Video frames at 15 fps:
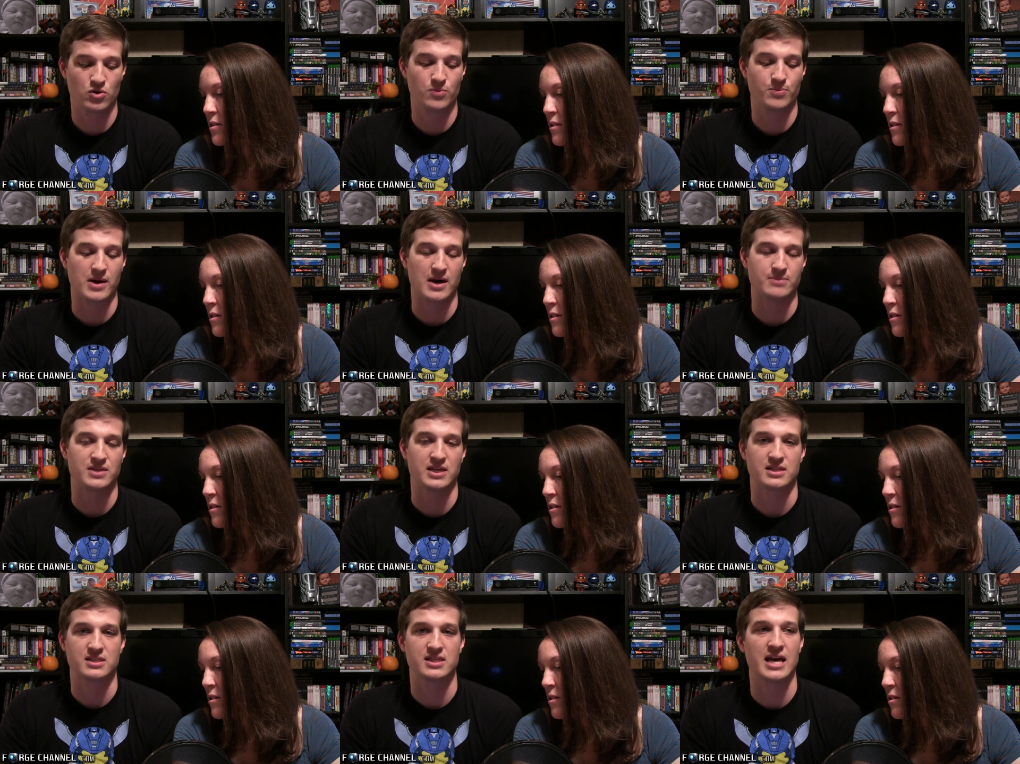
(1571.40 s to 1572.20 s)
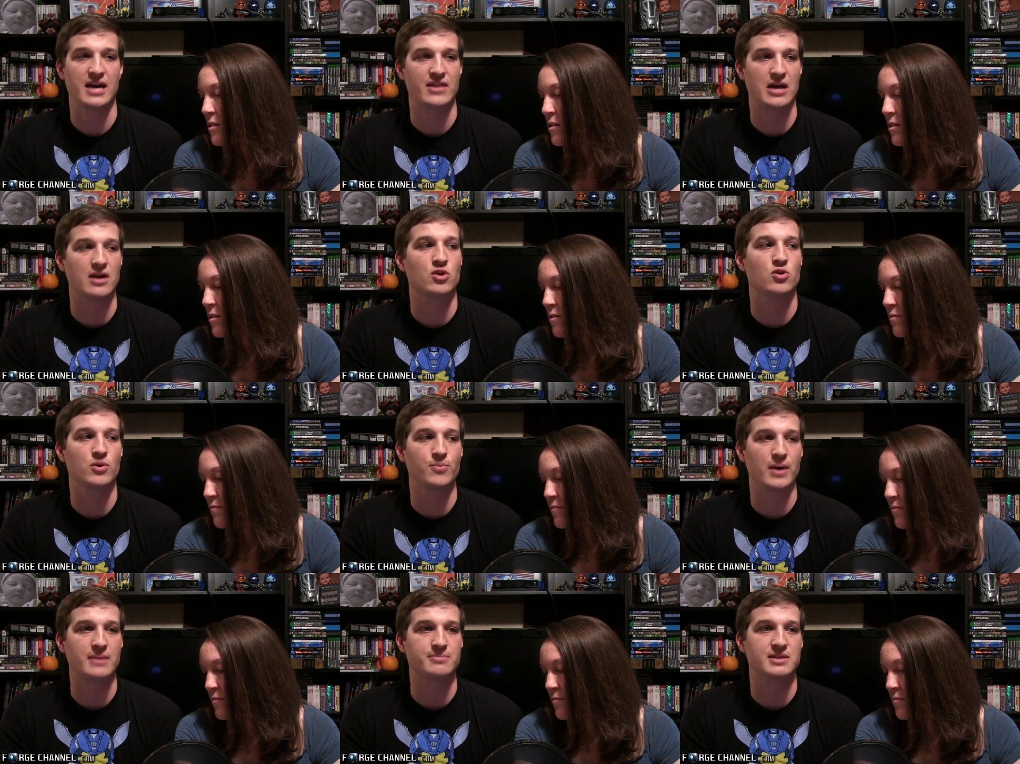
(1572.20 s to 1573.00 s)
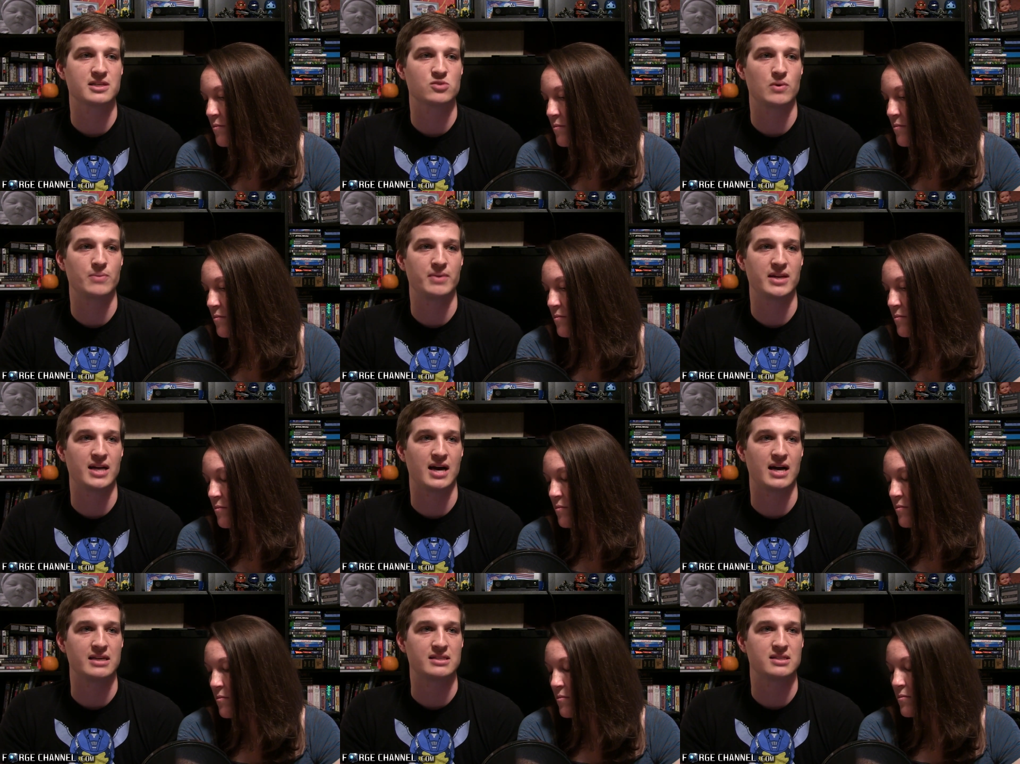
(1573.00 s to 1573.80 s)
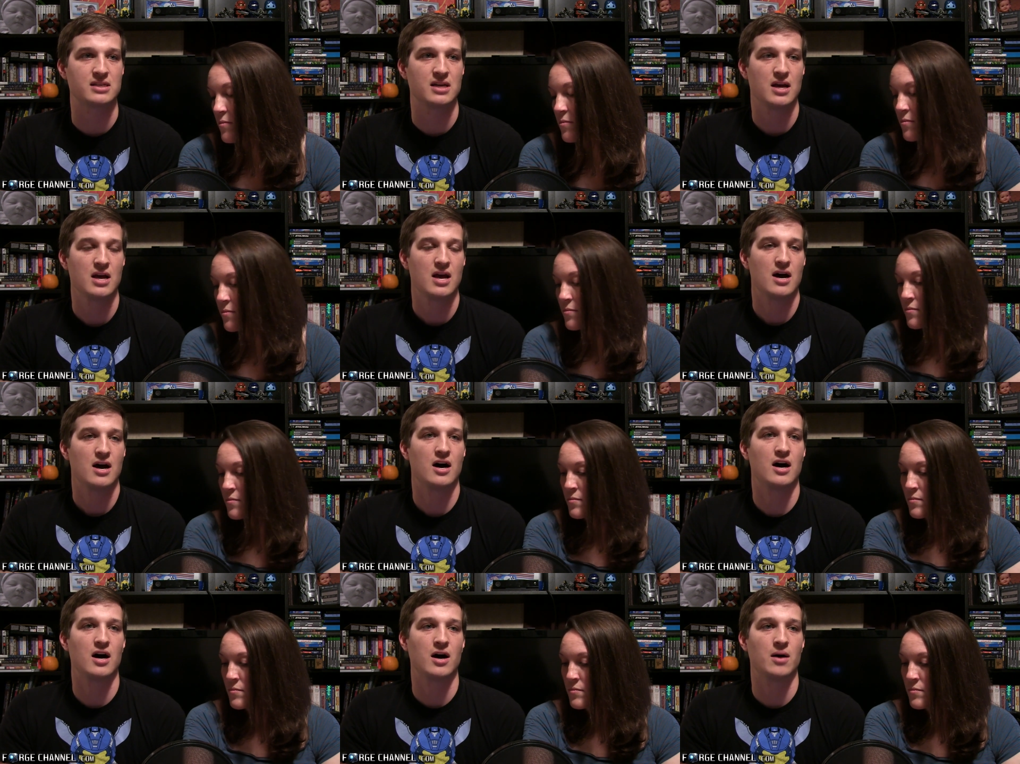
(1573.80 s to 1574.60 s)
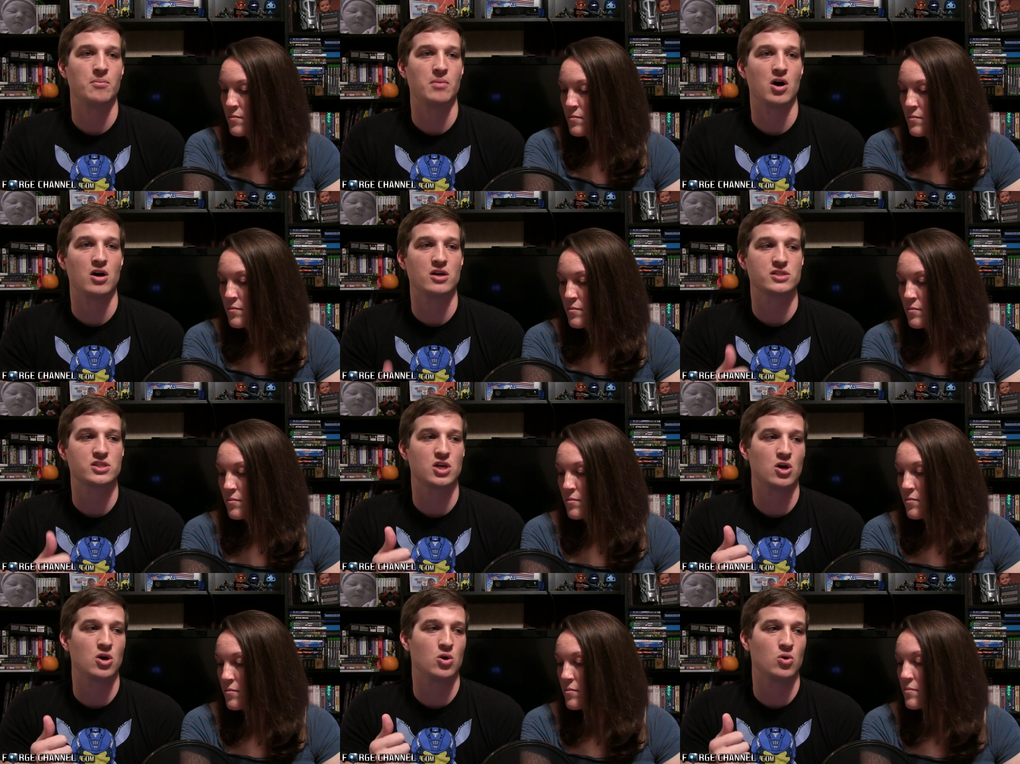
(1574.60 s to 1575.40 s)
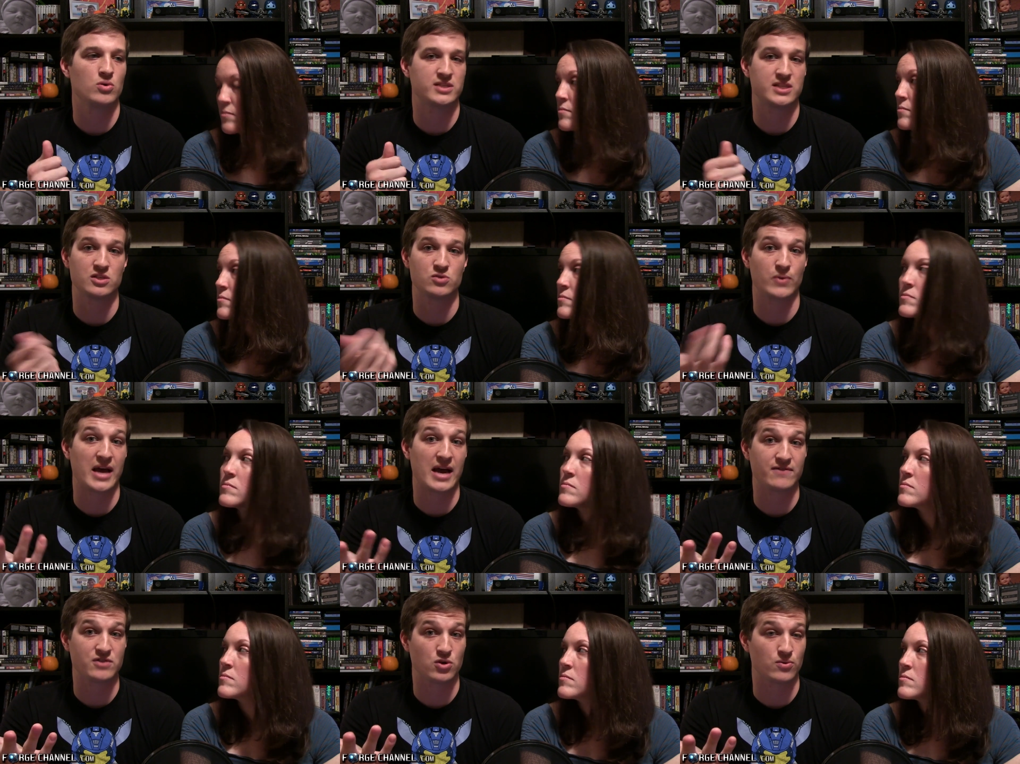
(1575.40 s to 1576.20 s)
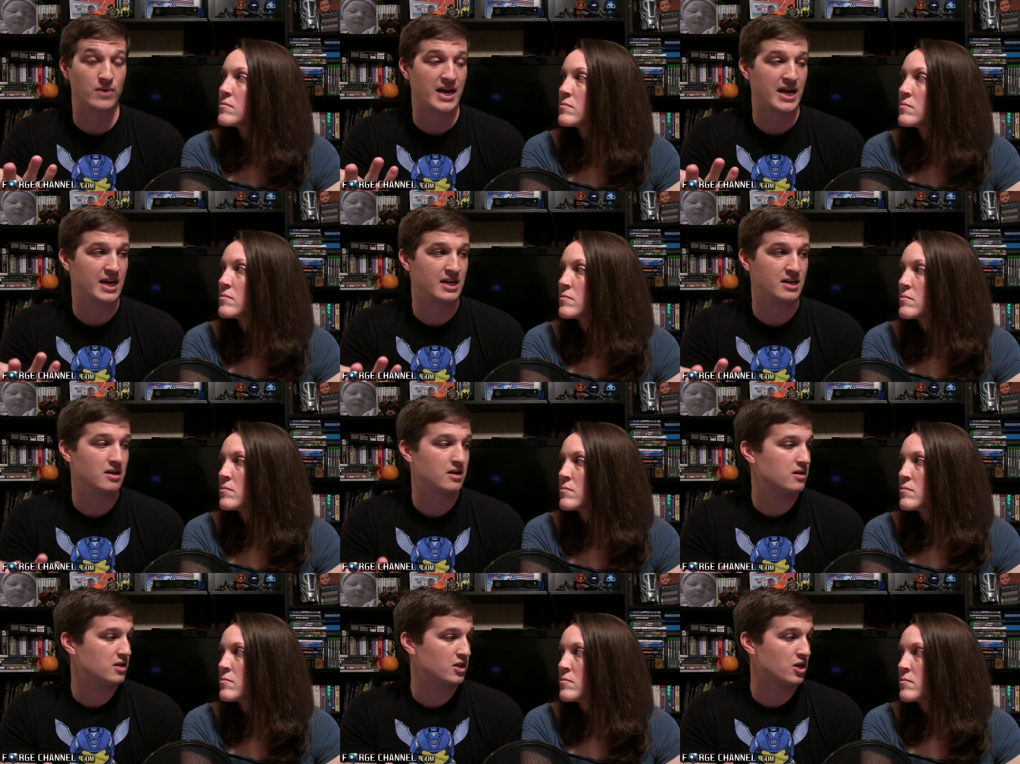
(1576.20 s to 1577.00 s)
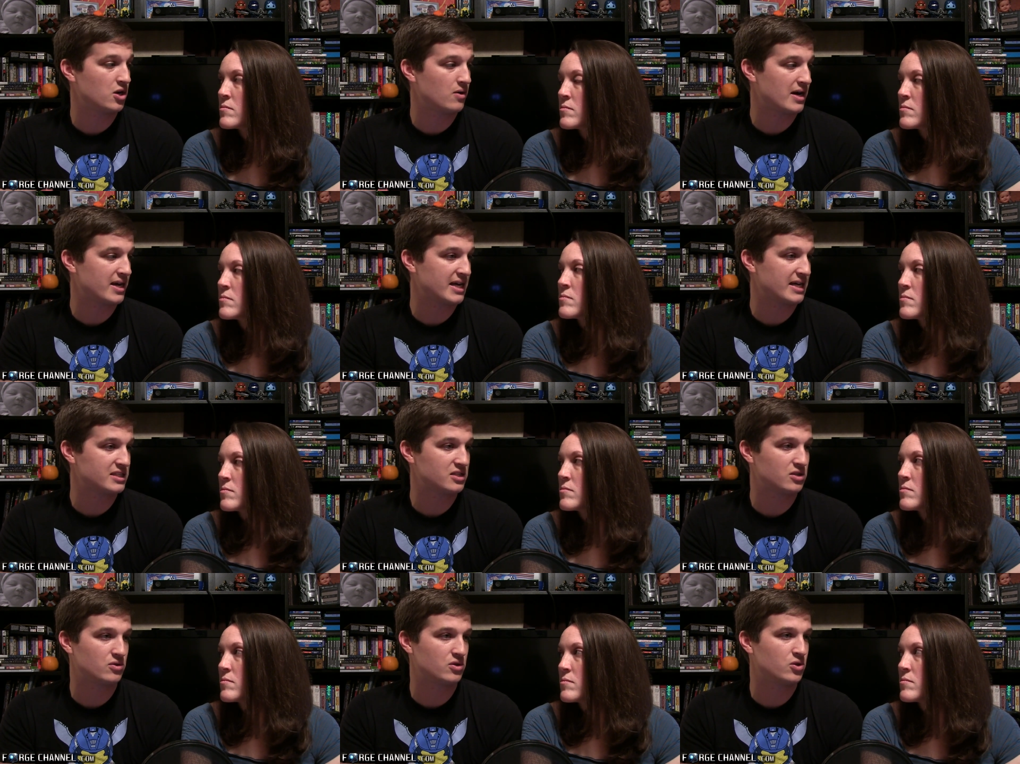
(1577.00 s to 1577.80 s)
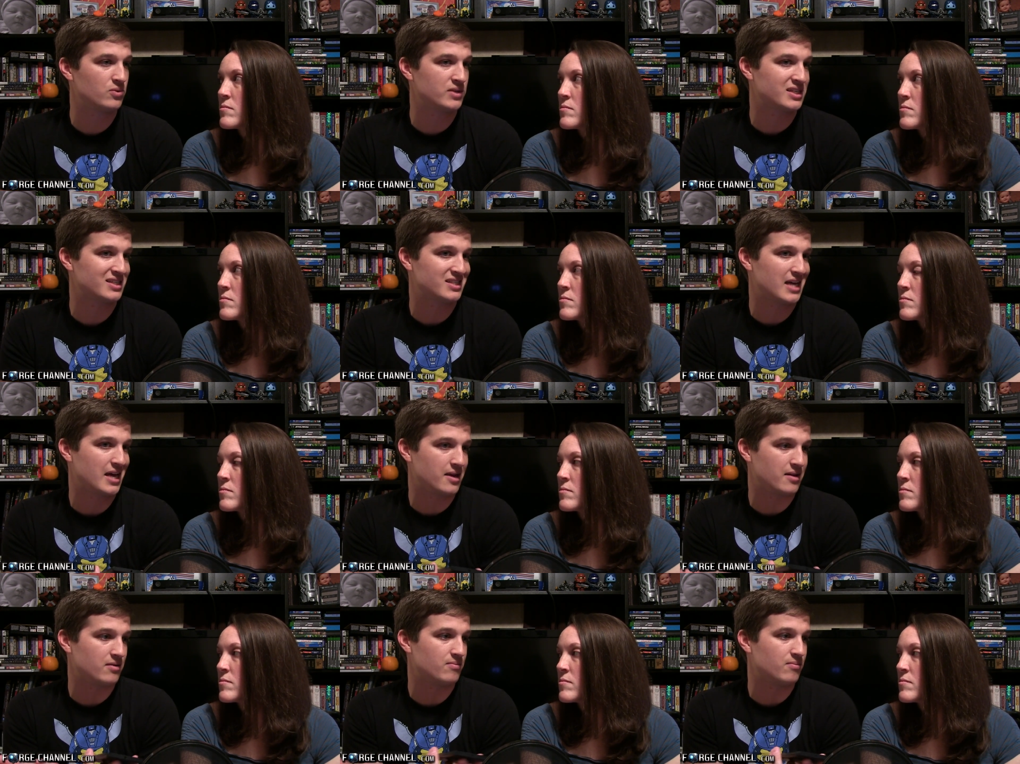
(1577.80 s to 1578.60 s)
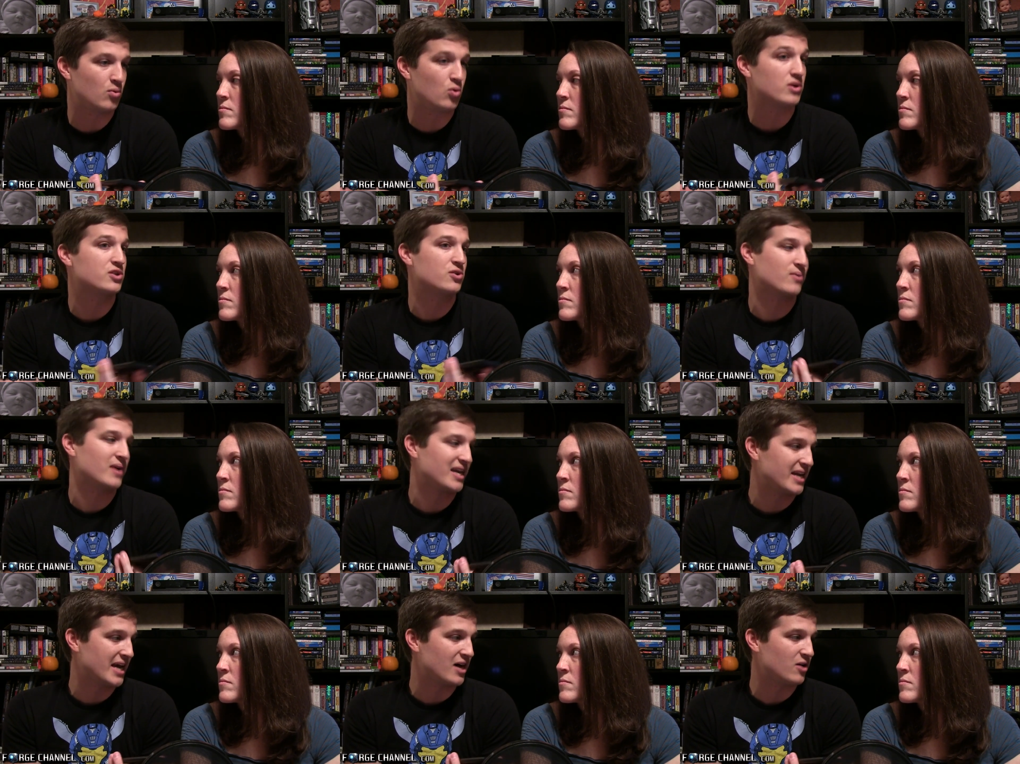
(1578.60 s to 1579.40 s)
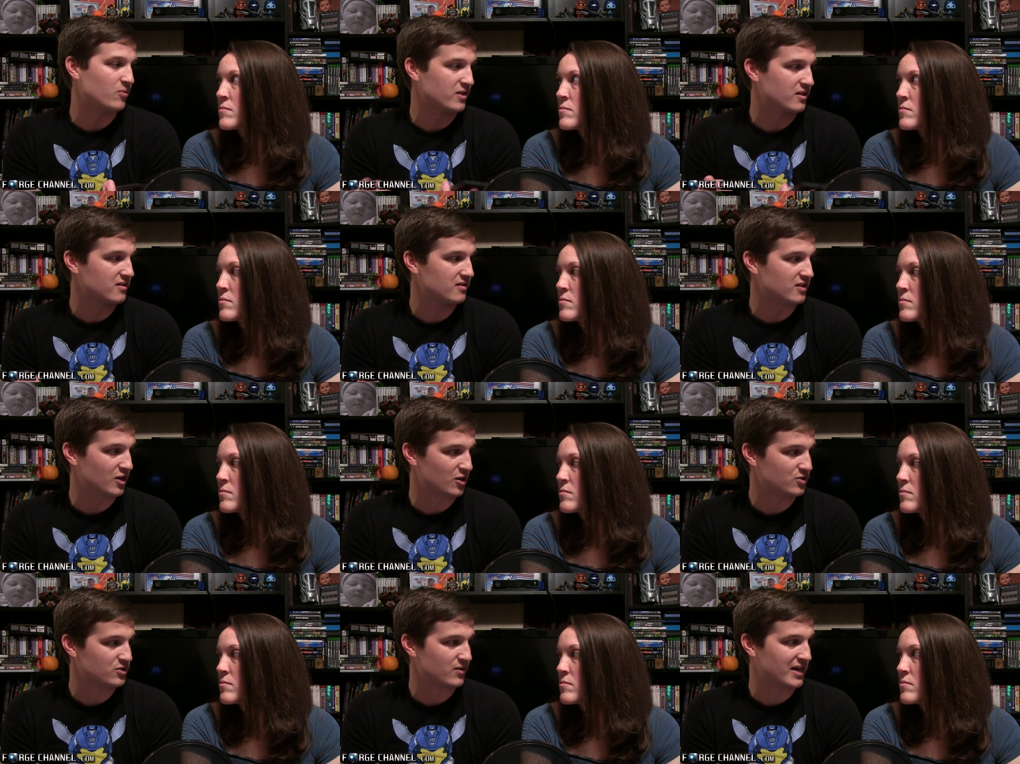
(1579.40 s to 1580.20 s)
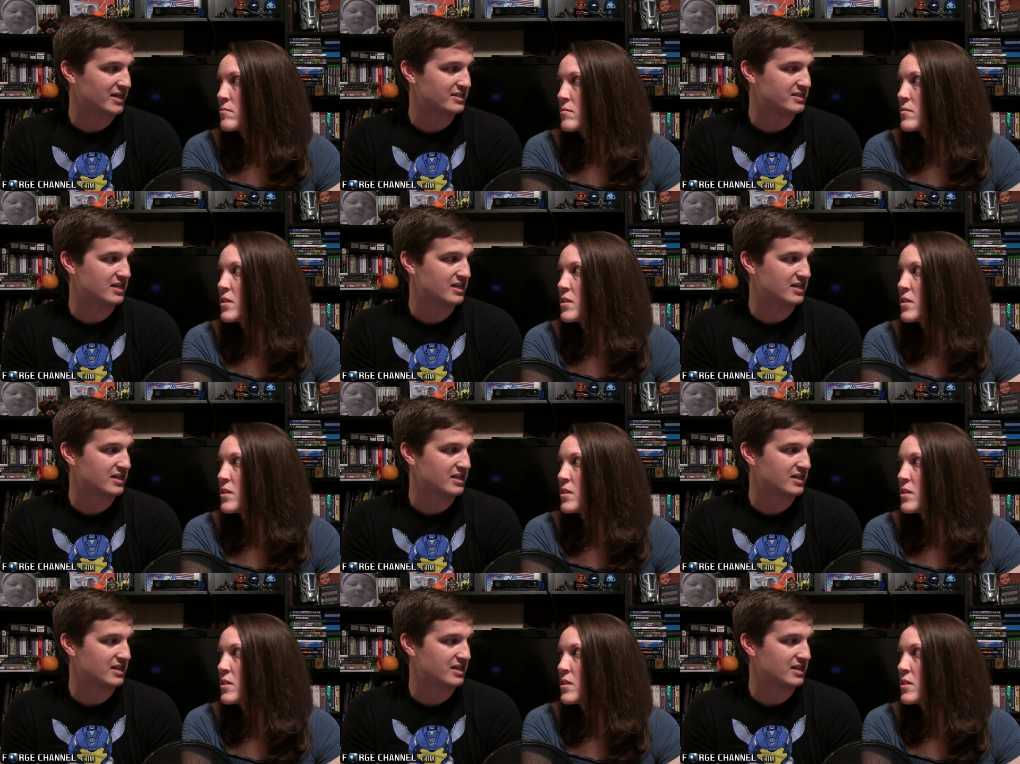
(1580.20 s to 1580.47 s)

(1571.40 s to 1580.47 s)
Speaker 1: Group objects. Yeah, that group objects would be nice. Um, also, since we have terrain, you know, I guess you would just say more terrain now with you know terrain